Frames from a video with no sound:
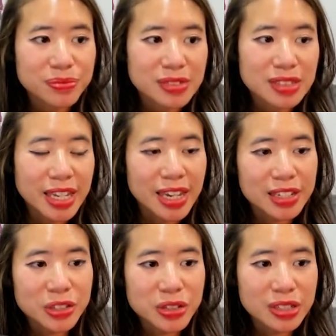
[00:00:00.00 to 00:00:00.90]
yeah,
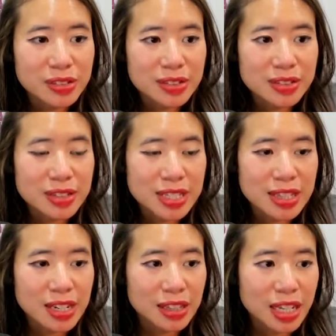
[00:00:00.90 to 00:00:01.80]
you can see
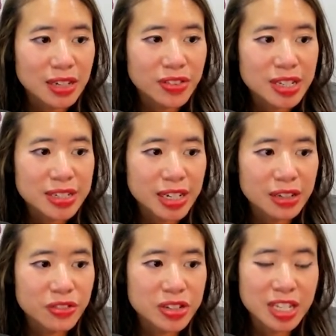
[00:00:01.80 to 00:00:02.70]
that a lot of it is kind
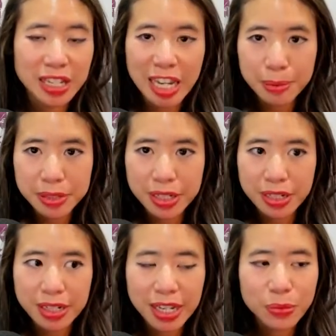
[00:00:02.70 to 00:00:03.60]
of just
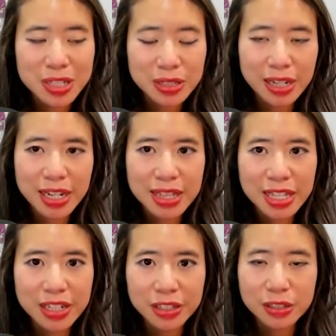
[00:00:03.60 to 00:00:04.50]
encapsulated. And what's, I
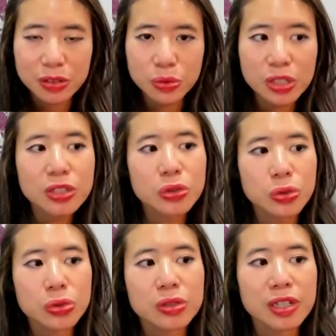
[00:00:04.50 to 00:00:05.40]
think, really
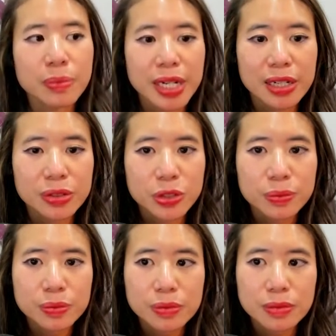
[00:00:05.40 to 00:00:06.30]
cool about
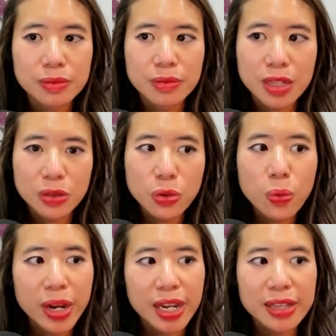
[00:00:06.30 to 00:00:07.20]
the
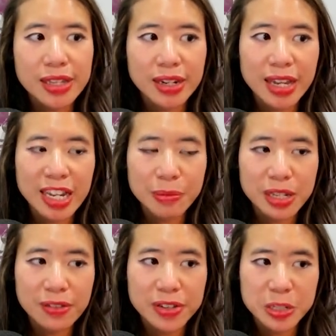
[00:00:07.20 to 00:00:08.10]
way that
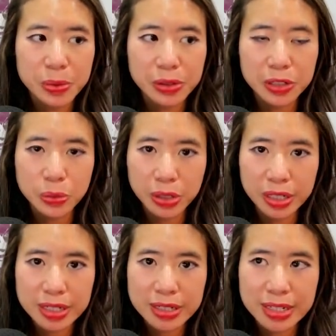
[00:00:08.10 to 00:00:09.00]
animated visibility
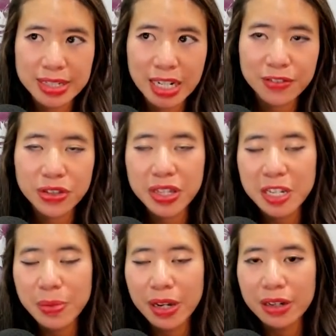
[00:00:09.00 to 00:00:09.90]
works is that if you think
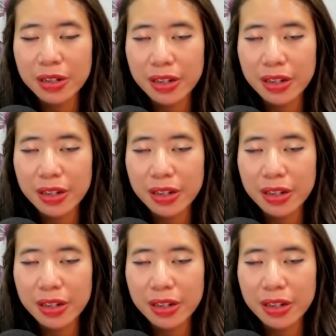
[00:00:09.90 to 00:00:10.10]
about